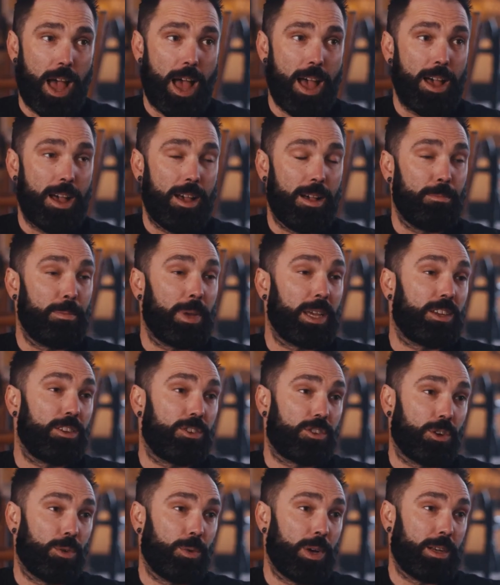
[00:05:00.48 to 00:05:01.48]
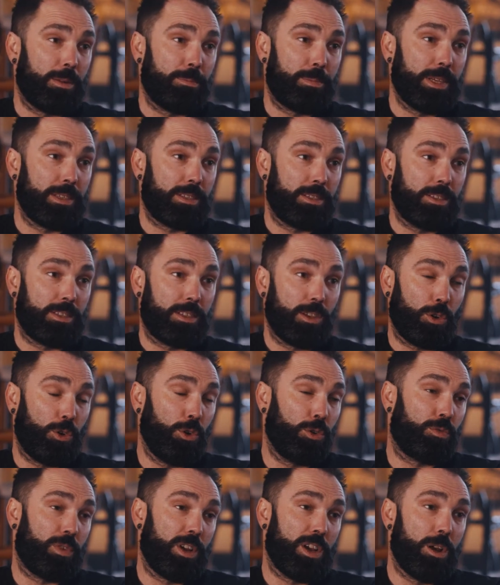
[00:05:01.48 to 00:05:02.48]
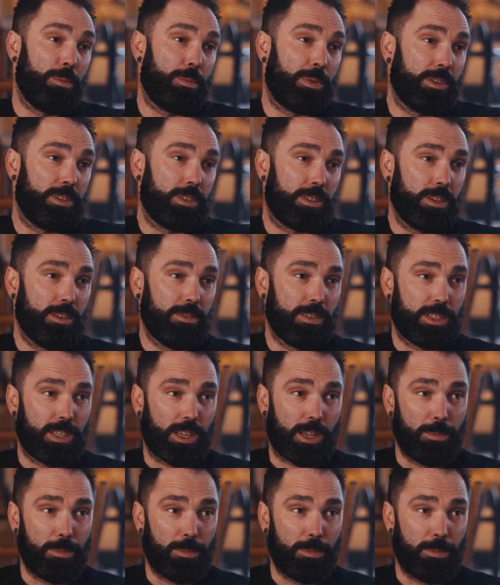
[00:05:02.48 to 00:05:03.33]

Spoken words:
and making sure we had a business that could reopen and service the